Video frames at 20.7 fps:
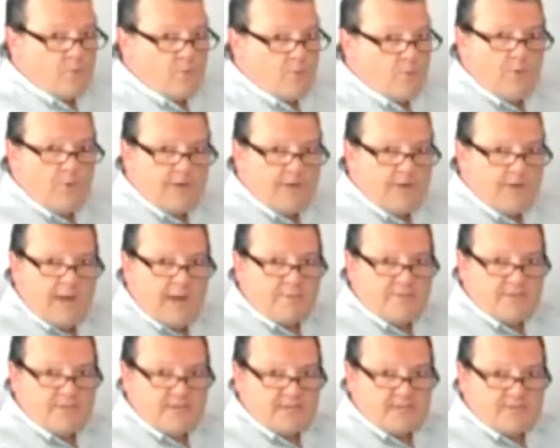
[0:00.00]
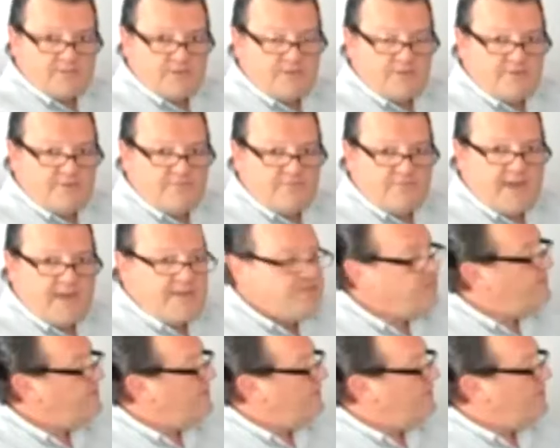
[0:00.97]
where you're at with an external
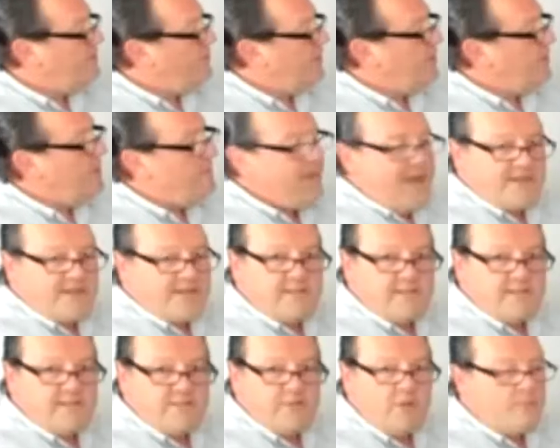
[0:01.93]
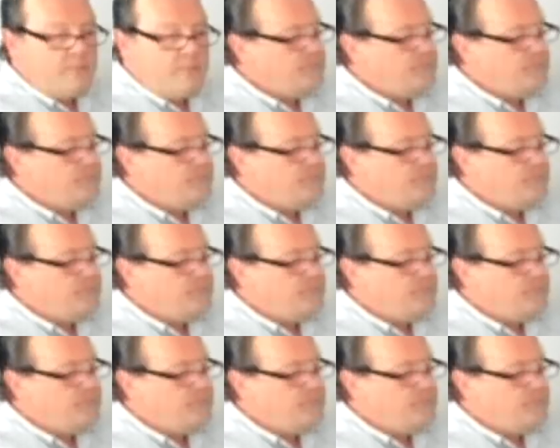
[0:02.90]
device. If you want to go back to this home